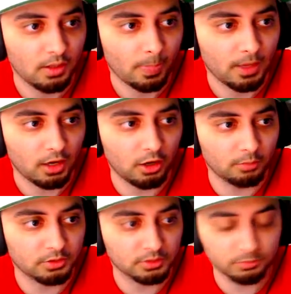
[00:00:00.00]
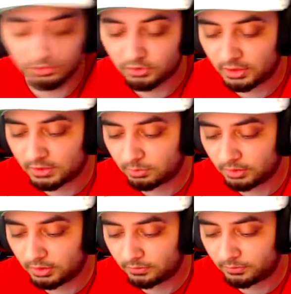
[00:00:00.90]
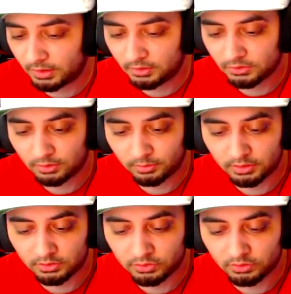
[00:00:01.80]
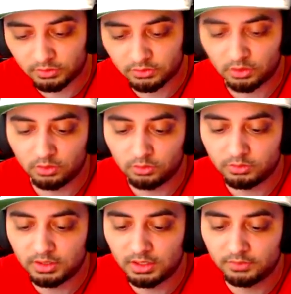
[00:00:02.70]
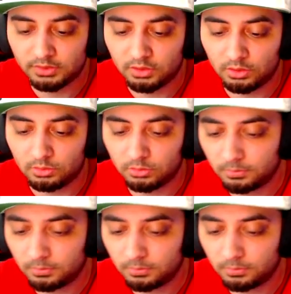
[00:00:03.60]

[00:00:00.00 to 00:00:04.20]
Um, because I'm just going to explain thingy. So let me show you this code. You can have this code.